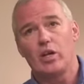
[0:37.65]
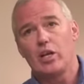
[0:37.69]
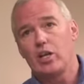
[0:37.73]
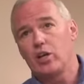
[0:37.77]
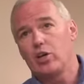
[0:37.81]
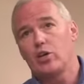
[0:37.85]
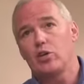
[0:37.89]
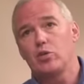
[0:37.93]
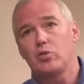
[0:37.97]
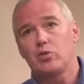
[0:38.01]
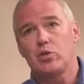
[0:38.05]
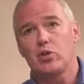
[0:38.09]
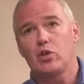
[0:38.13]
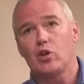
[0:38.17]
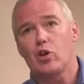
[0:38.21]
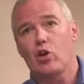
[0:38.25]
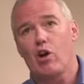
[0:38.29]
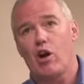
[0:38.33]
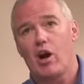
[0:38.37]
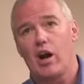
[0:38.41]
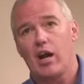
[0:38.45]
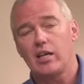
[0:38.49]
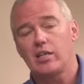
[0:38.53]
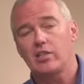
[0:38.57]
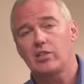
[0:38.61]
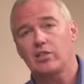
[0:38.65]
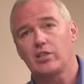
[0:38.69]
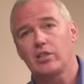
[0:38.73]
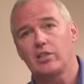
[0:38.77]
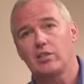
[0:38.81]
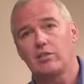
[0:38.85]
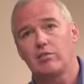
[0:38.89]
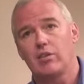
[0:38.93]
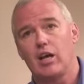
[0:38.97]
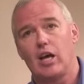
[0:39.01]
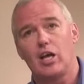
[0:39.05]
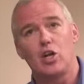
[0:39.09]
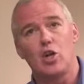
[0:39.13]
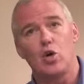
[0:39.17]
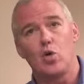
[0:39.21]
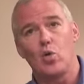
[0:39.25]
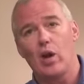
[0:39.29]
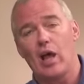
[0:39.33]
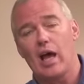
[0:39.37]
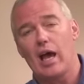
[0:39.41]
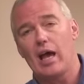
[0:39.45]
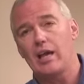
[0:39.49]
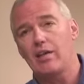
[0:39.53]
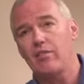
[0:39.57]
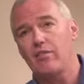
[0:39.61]
We introduced her to Christ and a new
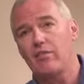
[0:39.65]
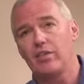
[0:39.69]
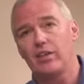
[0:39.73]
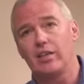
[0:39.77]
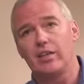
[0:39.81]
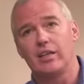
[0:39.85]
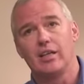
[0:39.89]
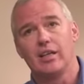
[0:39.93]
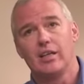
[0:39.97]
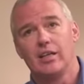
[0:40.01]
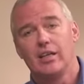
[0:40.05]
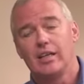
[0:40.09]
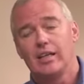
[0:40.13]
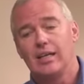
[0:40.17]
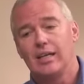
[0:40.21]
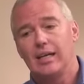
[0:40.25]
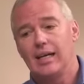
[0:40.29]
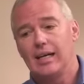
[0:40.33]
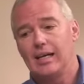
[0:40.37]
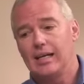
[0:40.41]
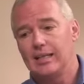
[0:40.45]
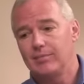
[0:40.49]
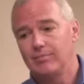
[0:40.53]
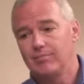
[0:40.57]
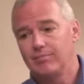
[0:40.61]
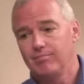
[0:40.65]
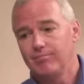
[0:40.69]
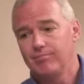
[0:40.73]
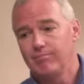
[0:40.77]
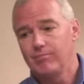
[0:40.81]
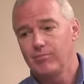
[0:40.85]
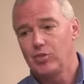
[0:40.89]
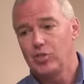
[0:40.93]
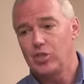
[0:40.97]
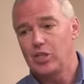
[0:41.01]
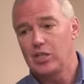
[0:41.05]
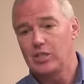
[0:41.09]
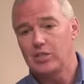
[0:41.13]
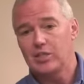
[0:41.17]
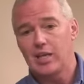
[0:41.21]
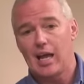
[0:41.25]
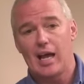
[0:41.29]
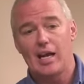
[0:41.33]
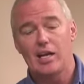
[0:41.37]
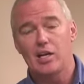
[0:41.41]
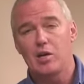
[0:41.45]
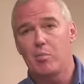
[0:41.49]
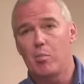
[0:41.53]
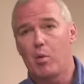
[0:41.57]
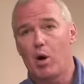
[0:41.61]
life, and she
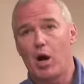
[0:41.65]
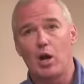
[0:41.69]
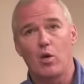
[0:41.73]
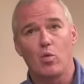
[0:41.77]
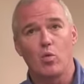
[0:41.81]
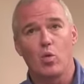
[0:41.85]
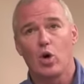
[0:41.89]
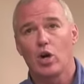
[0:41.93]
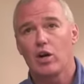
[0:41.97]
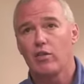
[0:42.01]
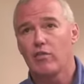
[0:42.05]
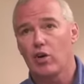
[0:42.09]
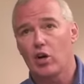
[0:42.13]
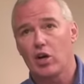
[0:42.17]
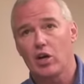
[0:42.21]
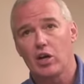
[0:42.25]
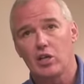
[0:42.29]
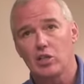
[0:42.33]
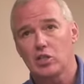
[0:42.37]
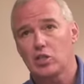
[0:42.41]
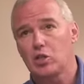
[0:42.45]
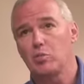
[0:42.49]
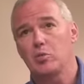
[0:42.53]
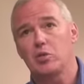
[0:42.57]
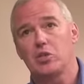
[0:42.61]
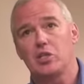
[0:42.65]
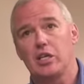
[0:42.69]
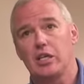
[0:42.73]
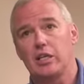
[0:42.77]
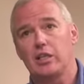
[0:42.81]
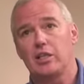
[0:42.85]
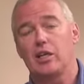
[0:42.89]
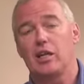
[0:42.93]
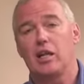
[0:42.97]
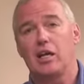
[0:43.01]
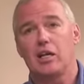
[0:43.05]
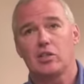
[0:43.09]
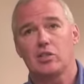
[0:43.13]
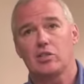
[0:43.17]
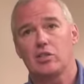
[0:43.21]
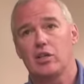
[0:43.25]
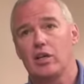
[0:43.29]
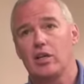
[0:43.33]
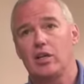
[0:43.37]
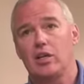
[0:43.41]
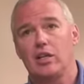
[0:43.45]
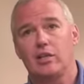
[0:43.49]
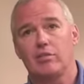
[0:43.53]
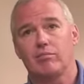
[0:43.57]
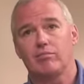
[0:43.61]
decided to bring one of her customers in the next
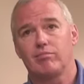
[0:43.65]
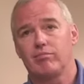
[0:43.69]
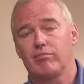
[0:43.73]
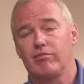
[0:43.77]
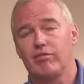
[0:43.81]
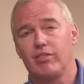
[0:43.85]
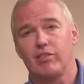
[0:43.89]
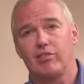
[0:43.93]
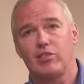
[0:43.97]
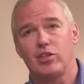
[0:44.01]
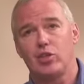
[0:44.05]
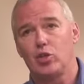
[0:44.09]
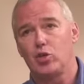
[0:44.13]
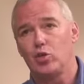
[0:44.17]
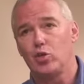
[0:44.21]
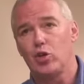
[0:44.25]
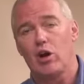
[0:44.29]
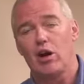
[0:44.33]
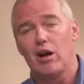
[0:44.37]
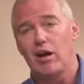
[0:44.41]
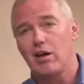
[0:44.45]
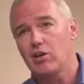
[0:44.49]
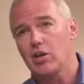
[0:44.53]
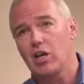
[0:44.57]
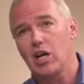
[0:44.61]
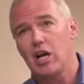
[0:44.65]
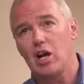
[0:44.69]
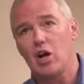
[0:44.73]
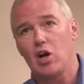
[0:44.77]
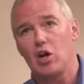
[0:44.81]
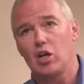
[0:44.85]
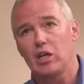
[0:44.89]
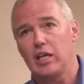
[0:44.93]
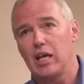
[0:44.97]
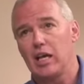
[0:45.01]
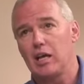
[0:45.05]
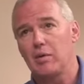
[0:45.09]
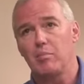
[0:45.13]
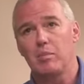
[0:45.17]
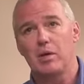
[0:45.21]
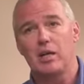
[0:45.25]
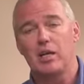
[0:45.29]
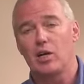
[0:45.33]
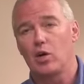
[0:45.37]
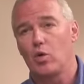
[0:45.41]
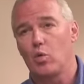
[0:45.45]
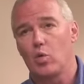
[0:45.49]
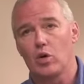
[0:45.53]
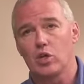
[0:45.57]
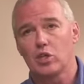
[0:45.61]
Sunday. 52-year alcoholic, hadn't been
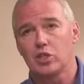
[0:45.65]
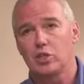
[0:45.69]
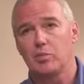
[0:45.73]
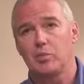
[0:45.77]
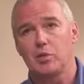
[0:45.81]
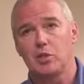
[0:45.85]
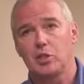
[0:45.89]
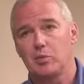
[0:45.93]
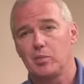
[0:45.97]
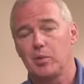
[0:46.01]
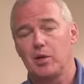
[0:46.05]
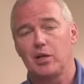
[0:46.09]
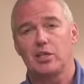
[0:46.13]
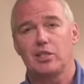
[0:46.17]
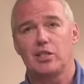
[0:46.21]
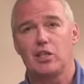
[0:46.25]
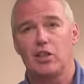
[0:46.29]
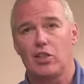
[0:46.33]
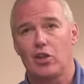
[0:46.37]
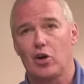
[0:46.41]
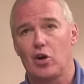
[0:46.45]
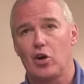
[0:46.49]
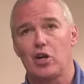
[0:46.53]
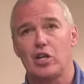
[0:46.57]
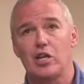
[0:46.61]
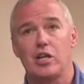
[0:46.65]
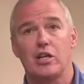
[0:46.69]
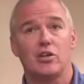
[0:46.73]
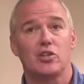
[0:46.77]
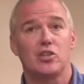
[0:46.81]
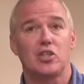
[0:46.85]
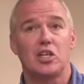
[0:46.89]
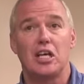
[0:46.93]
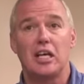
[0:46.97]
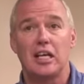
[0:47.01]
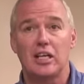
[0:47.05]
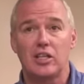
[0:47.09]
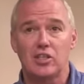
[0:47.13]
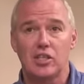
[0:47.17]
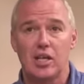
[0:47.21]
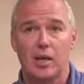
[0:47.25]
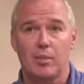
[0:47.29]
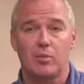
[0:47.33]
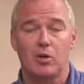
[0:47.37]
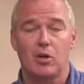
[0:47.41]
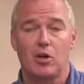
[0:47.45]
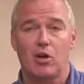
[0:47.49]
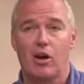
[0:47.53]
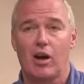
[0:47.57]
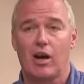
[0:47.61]
in a worship experience in 30 years. He
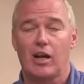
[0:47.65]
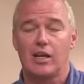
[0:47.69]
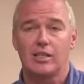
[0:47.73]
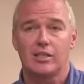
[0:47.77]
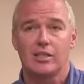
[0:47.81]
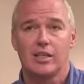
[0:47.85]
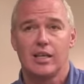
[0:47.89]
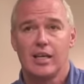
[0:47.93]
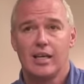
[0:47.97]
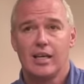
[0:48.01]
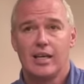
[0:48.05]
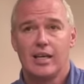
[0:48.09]
accepted Christ.